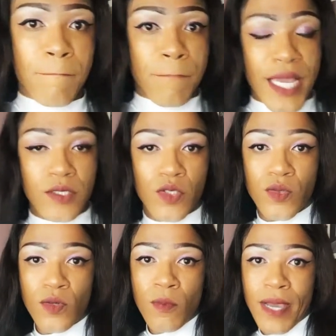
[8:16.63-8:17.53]
back
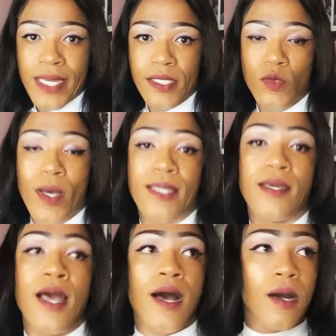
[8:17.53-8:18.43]
to my next one.
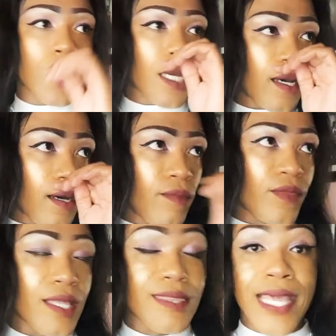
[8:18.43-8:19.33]
Okay,
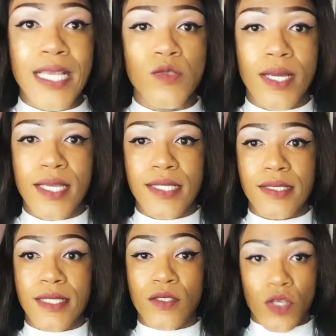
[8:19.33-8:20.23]
the next one is
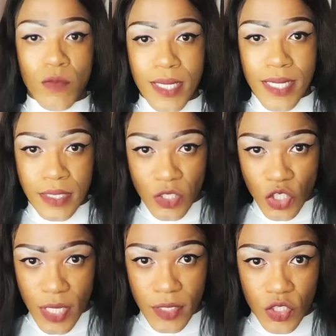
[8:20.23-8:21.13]
the document
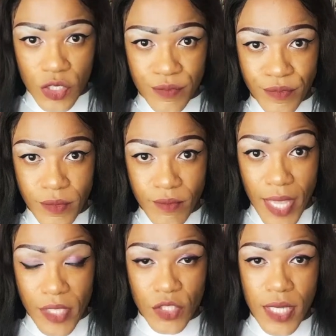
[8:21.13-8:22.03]

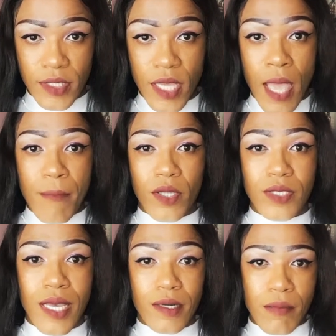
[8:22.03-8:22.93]
exchange. Because
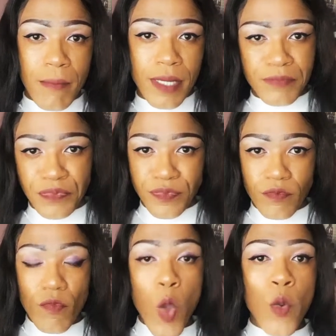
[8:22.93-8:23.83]
remember,
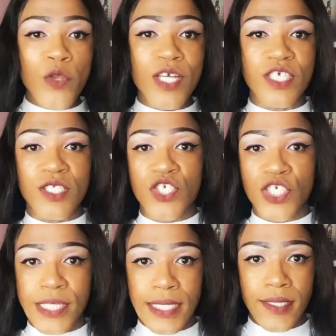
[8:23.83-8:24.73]
when you're
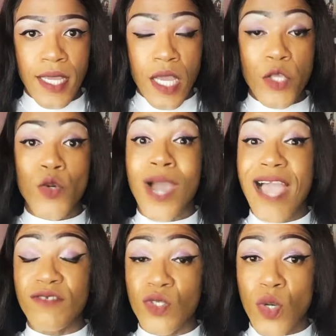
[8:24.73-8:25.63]
transitioning, you
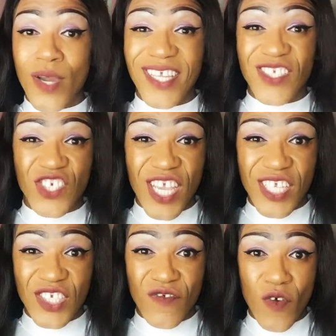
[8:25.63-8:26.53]
have to go and
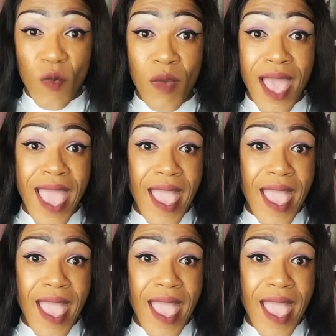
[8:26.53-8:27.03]
change from